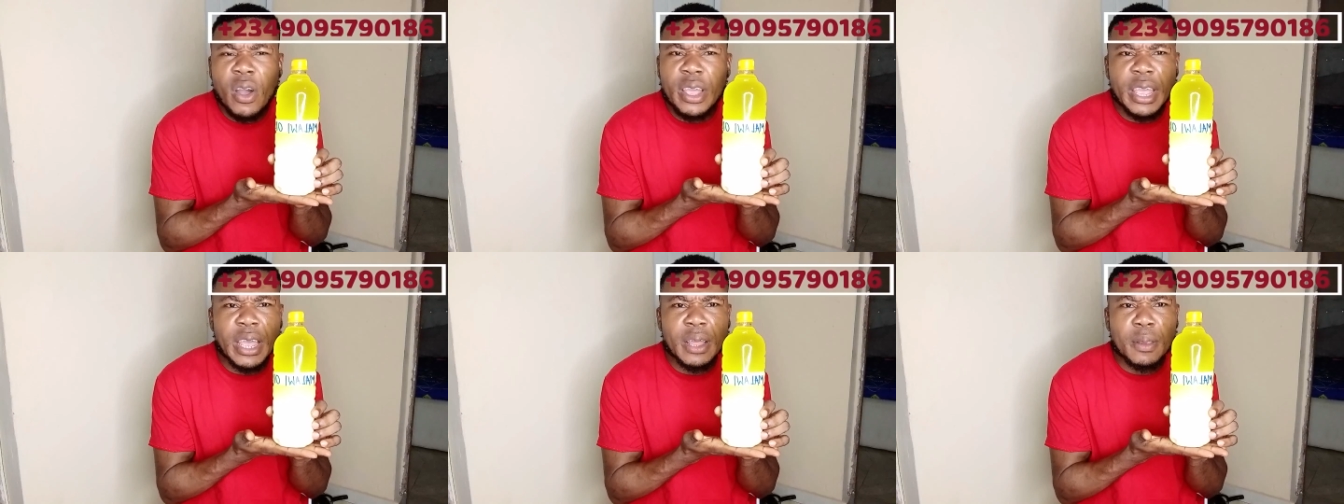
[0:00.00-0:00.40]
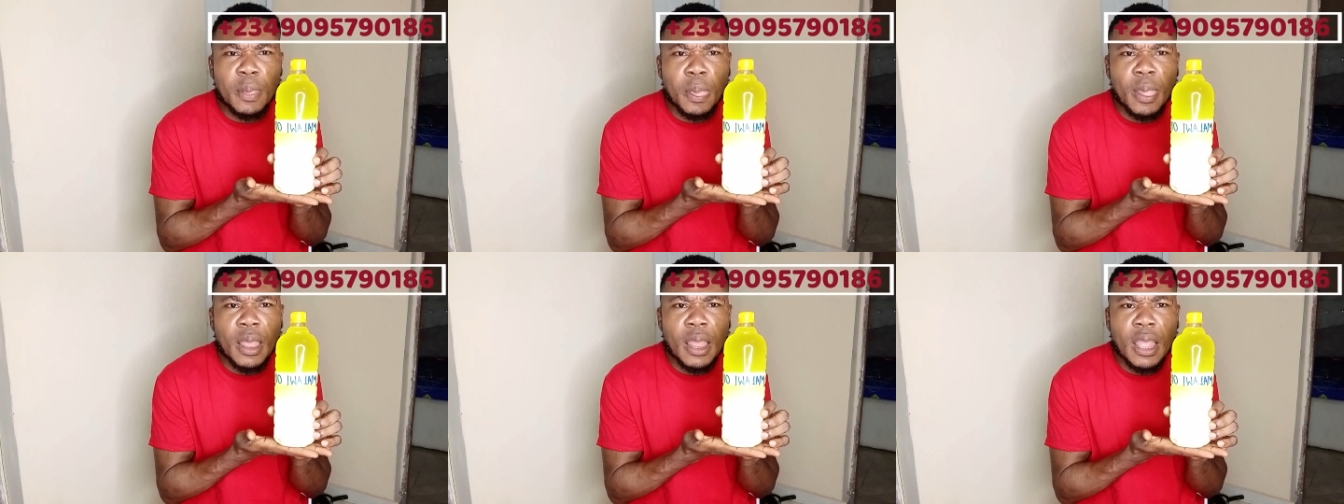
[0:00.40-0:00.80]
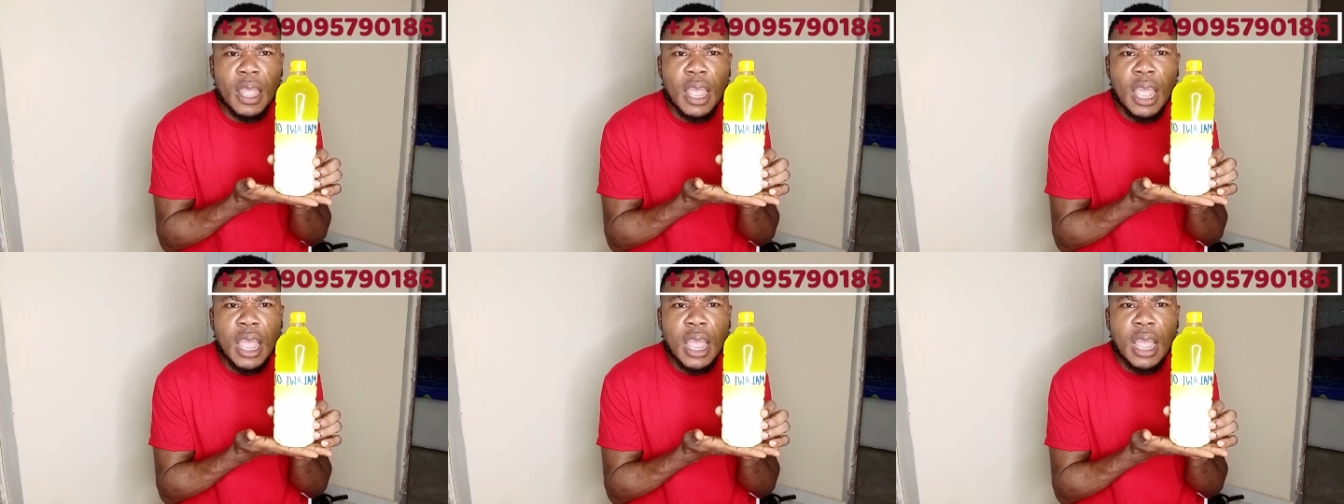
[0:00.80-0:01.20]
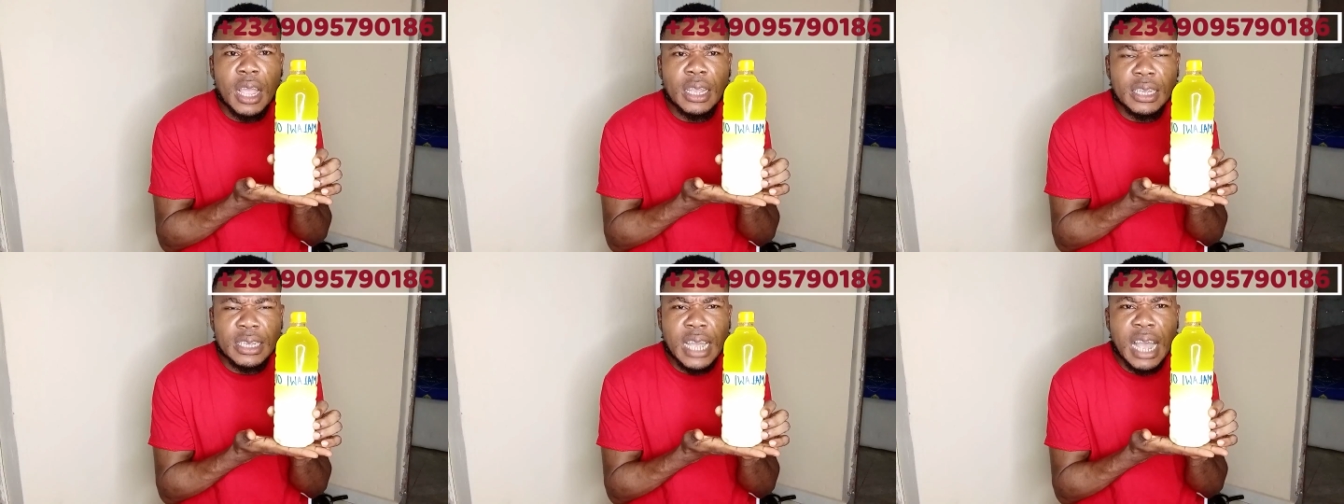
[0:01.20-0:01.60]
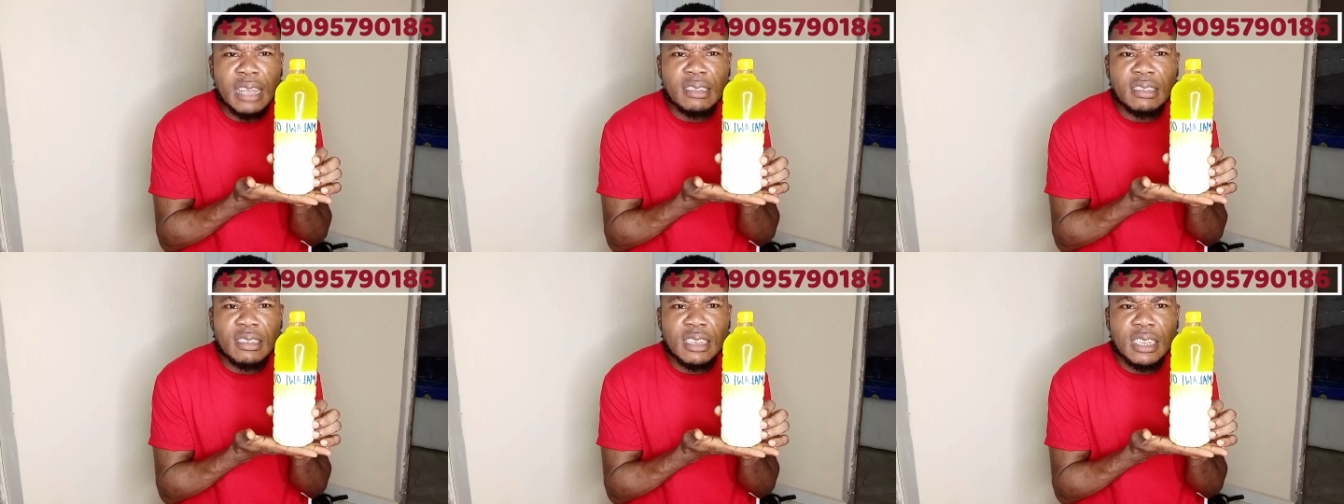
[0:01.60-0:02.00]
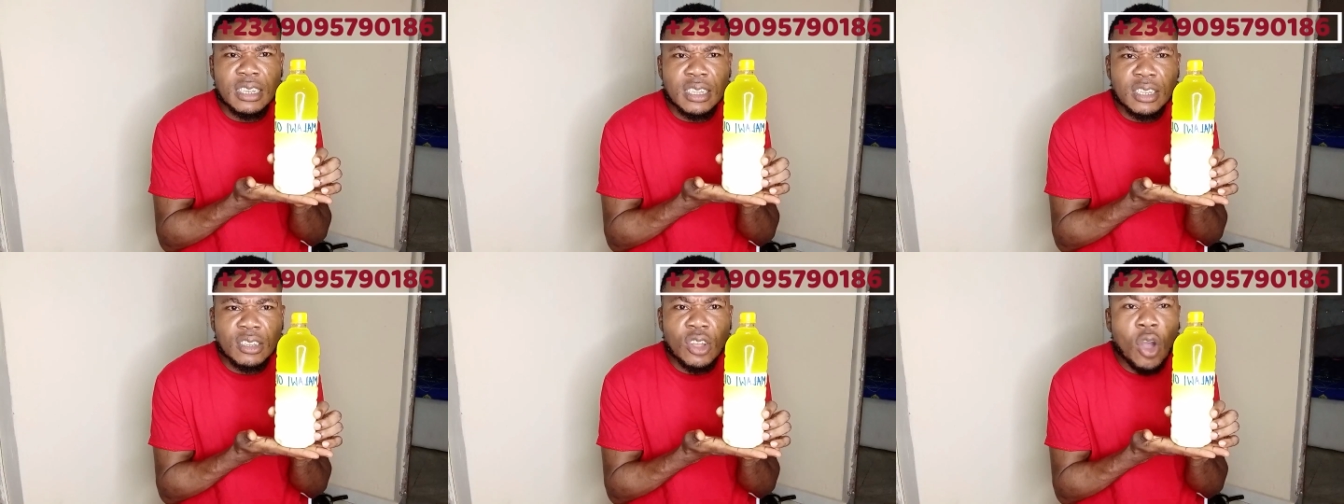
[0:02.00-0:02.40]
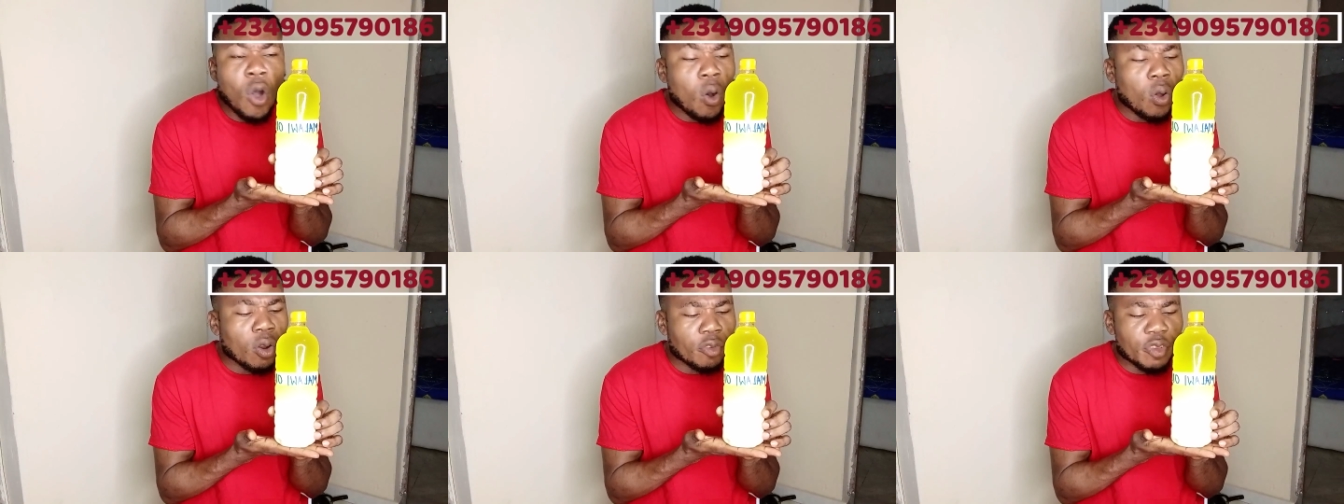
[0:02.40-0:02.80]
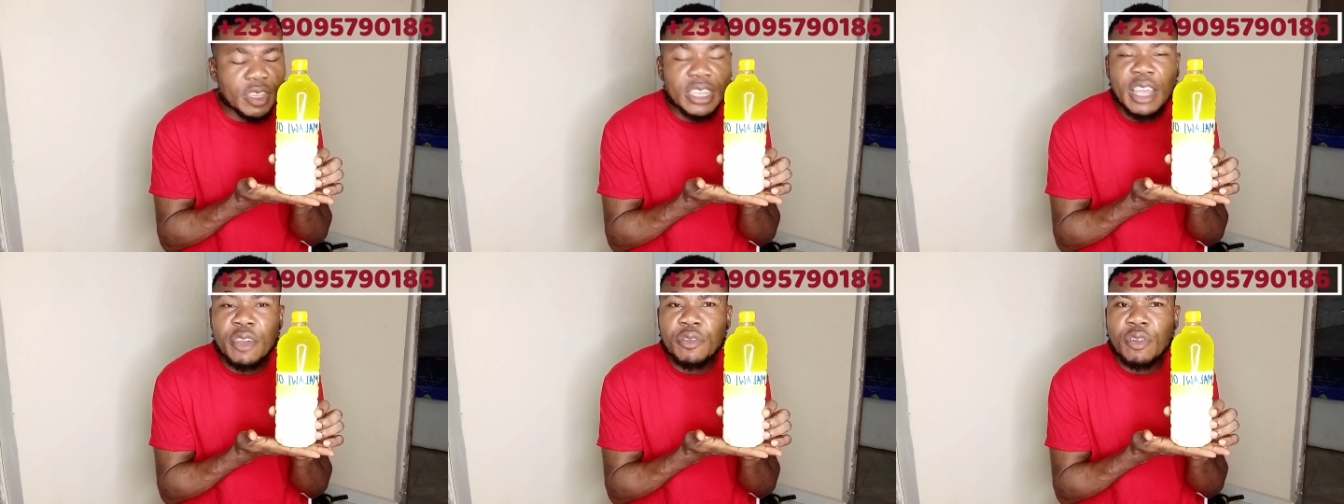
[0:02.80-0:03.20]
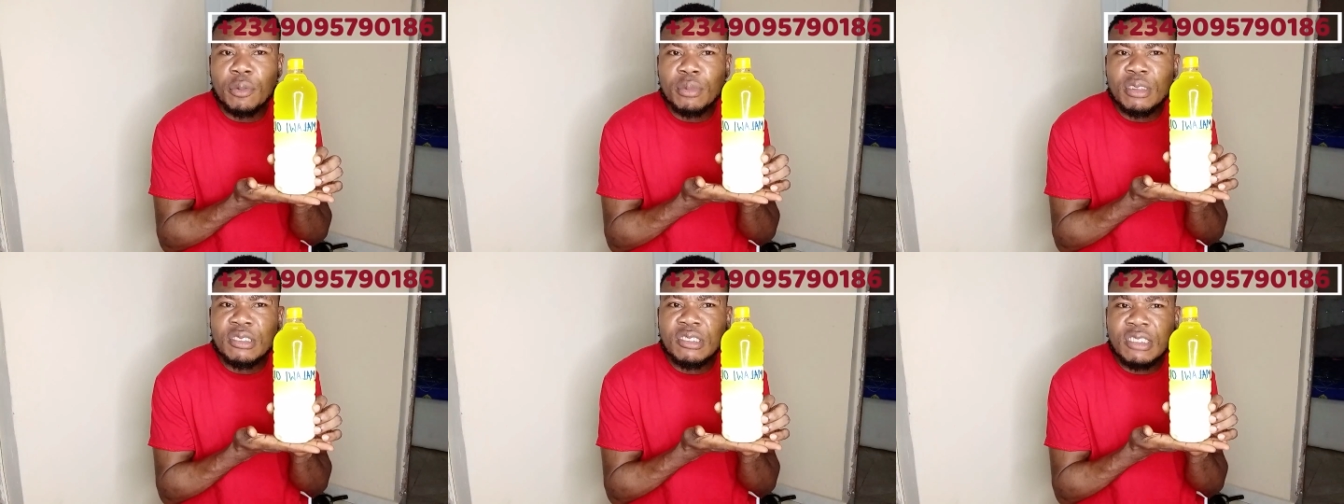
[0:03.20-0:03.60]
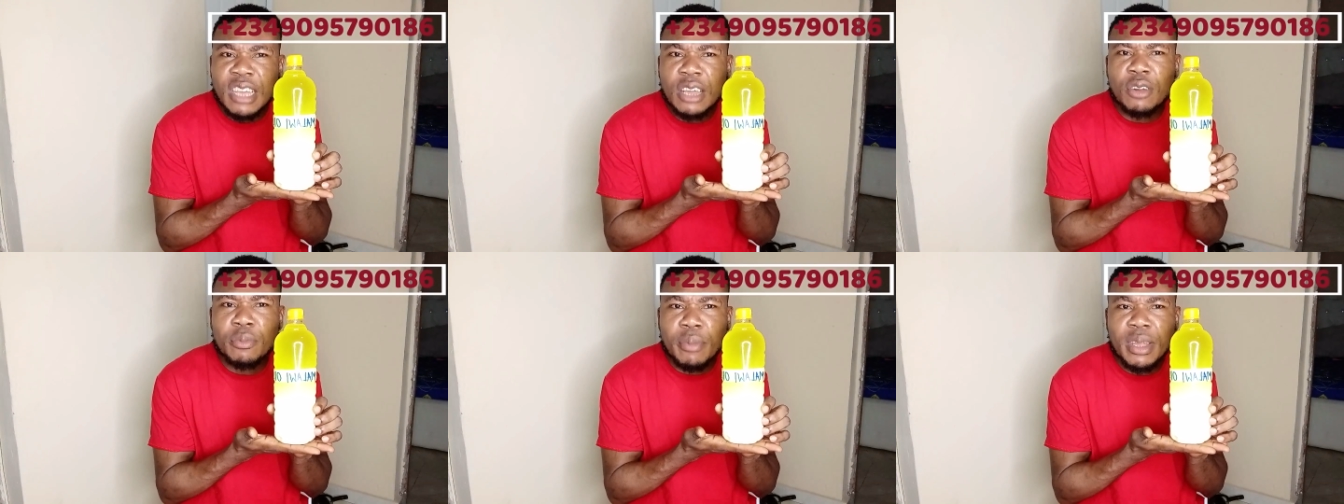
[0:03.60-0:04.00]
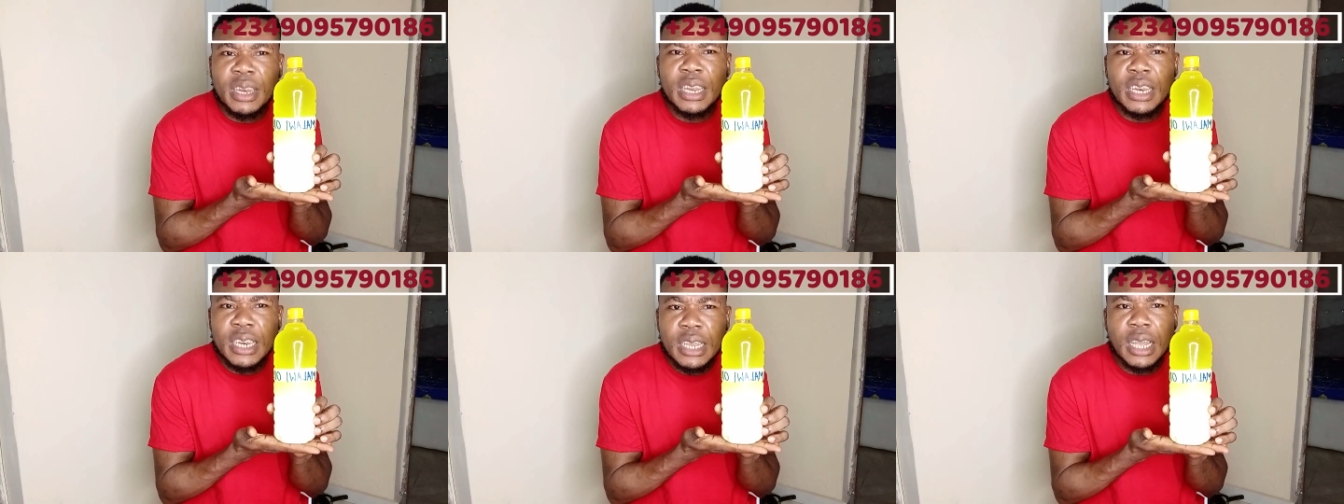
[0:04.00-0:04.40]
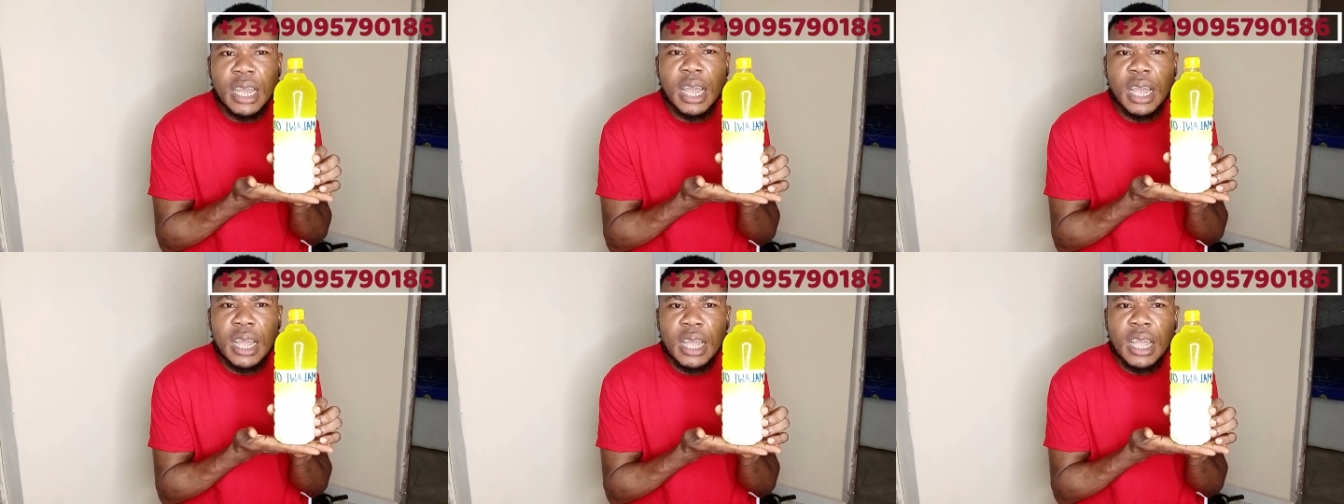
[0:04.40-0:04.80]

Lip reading: oil. Yes. All of it came from this gentleman in here.